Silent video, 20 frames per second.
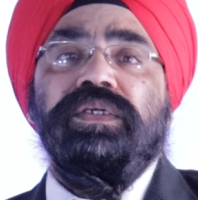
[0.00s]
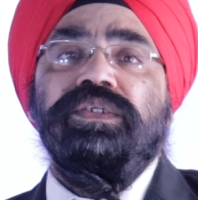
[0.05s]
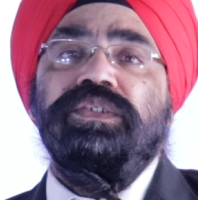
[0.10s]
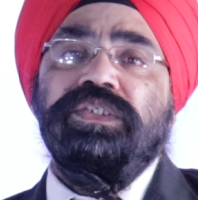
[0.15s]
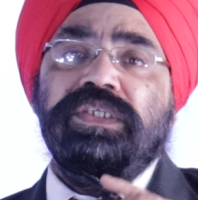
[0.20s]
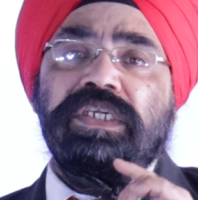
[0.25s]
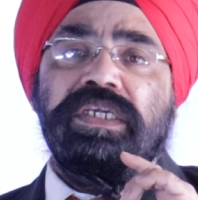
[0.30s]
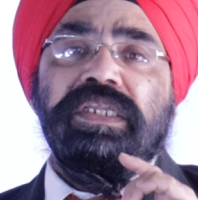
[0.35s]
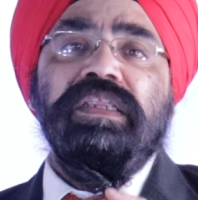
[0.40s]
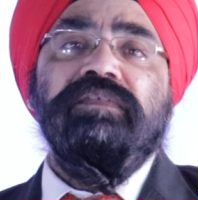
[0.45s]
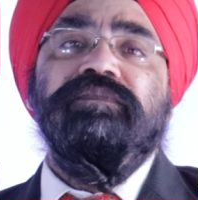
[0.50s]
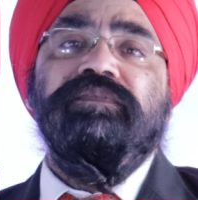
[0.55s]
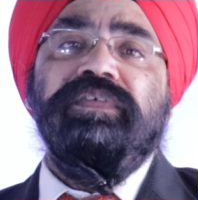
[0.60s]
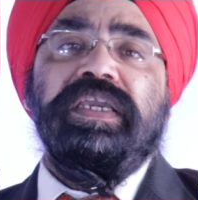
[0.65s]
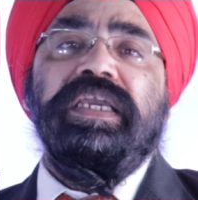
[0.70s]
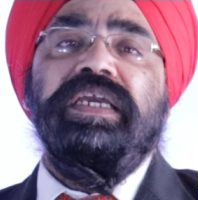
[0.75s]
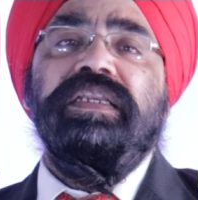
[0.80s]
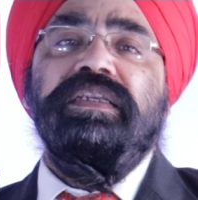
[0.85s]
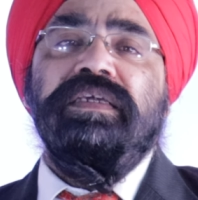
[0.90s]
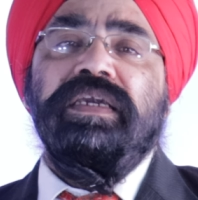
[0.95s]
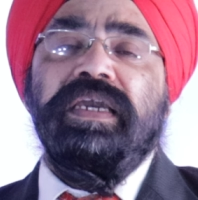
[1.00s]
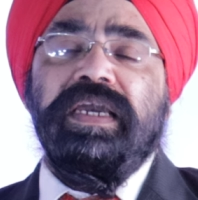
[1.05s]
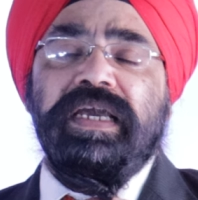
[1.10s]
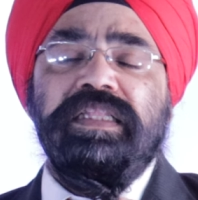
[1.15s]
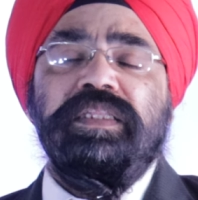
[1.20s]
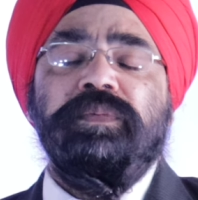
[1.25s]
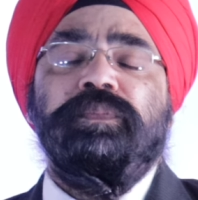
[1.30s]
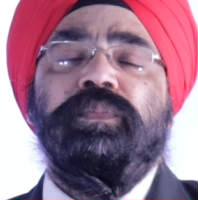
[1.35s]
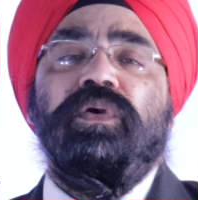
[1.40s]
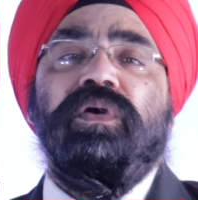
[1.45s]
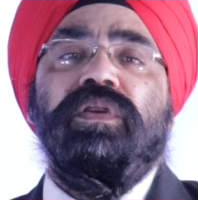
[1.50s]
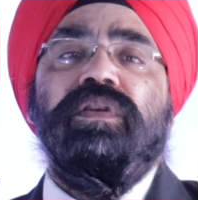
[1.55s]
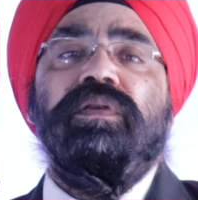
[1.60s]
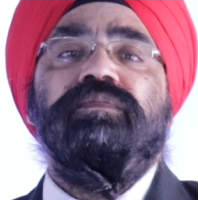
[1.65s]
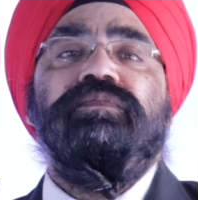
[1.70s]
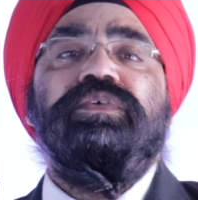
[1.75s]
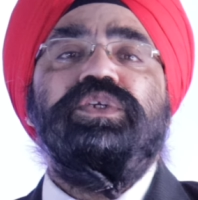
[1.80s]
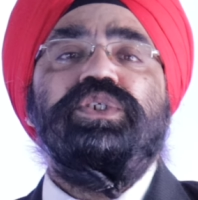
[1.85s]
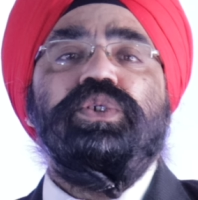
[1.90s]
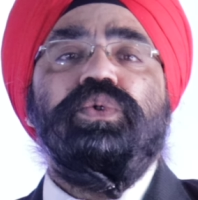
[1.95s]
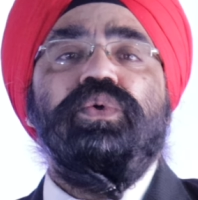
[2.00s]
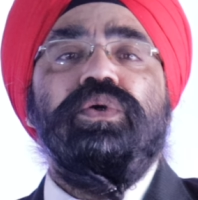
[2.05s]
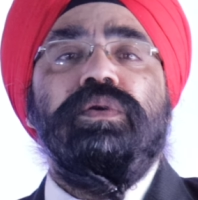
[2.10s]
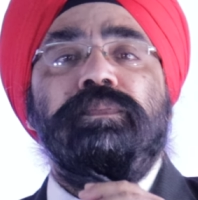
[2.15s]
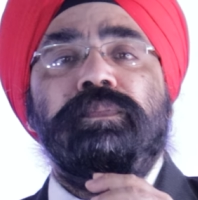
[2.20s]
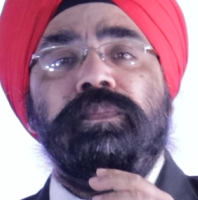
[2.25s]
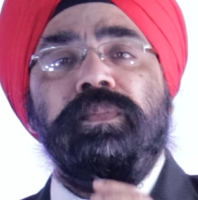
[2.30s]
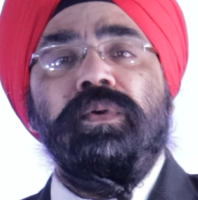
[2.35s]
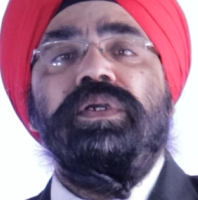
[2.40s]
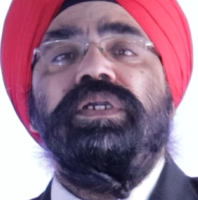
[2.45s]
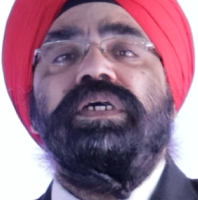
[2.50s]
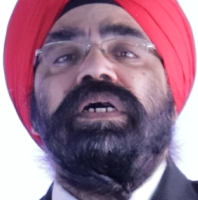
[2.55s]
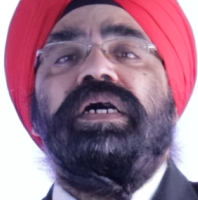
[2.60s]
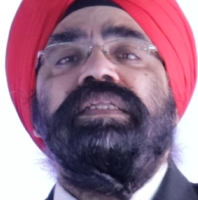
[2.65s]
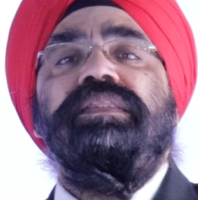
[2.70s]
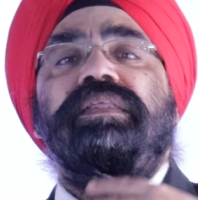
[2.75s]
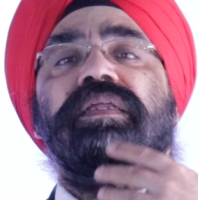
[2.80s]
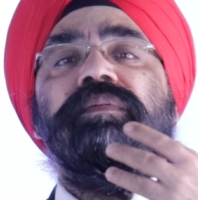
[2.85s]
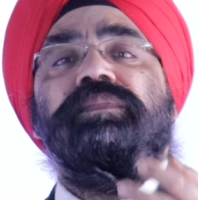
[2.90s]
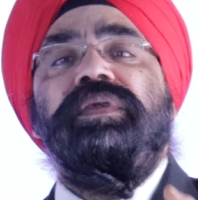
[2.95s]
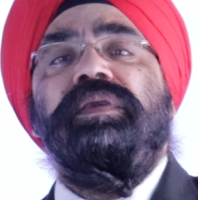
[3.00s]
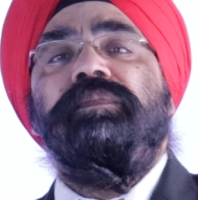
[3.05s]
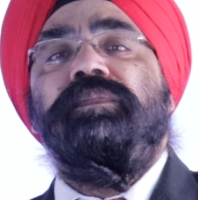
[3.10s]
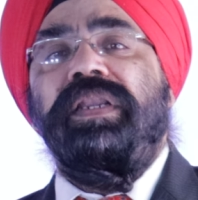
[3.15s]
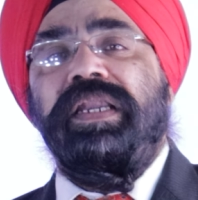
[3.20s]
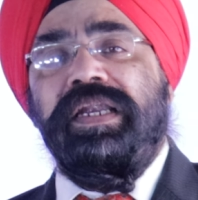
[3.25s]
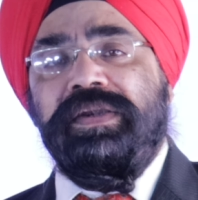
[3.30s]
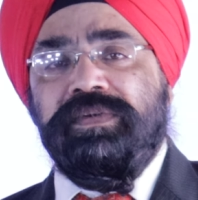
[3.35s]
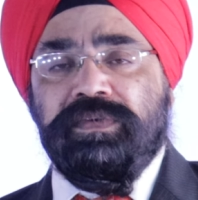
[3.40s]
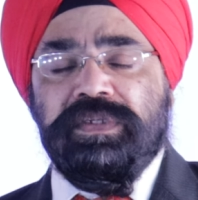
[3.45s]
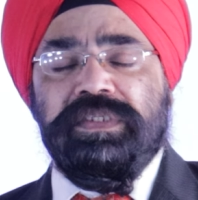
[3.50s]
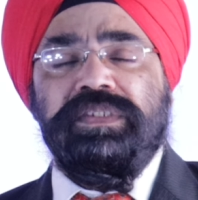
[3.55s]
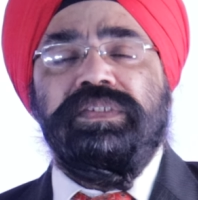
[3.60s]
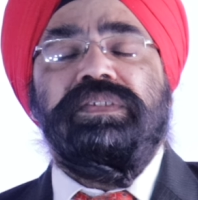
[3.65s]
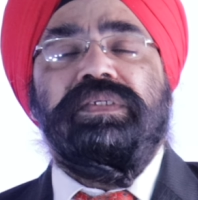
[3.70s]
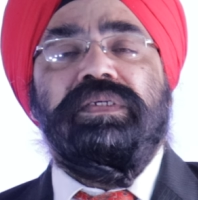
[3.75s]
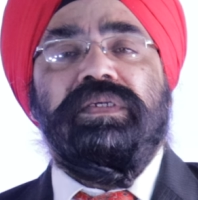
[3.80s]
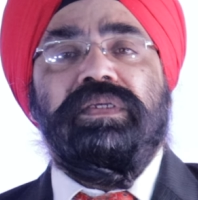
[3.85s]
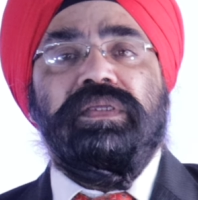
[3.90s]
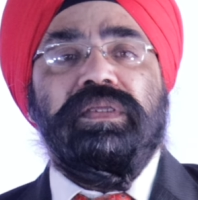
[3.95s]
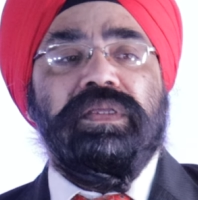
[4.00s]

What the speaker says: Significant health problem which could put other people at risk.